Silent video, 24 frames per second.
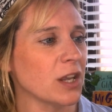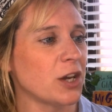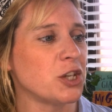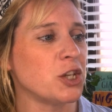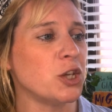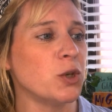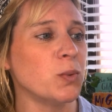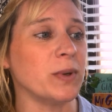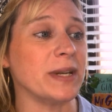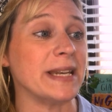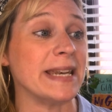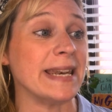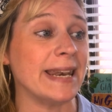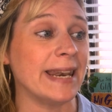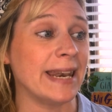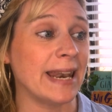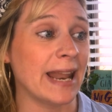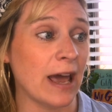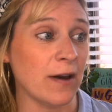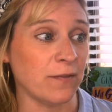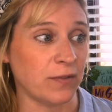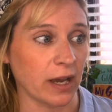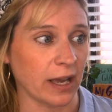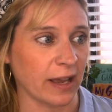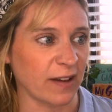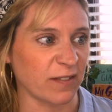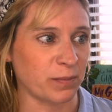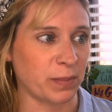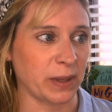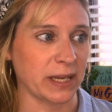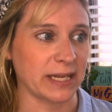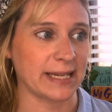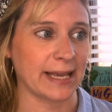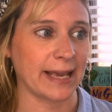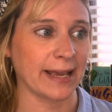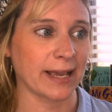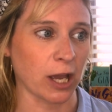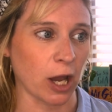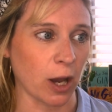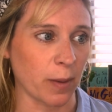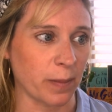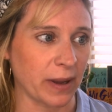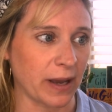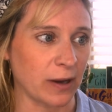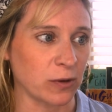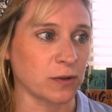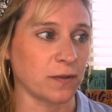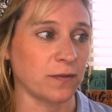You would never have picked
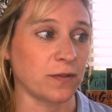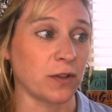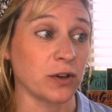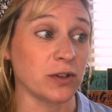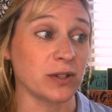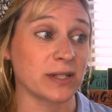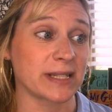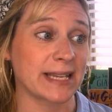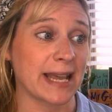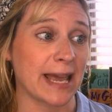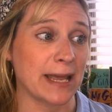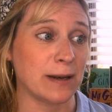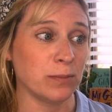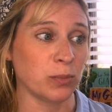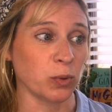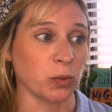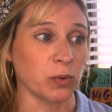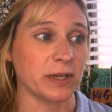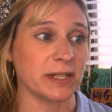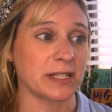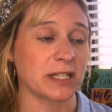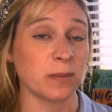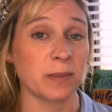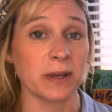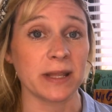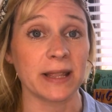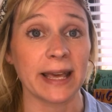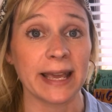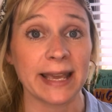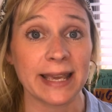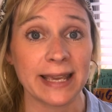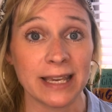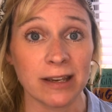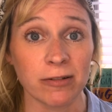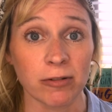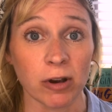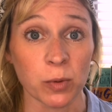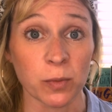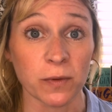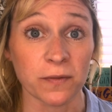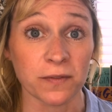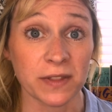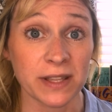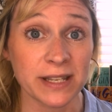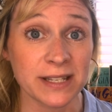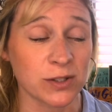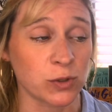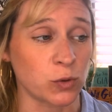Hiccup out of those 10 boys to be the hero
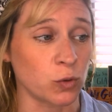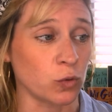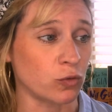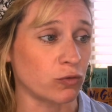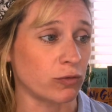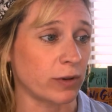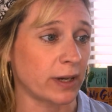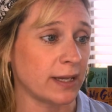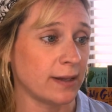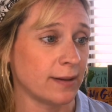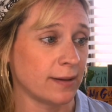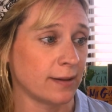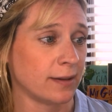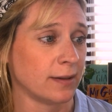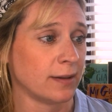of this story.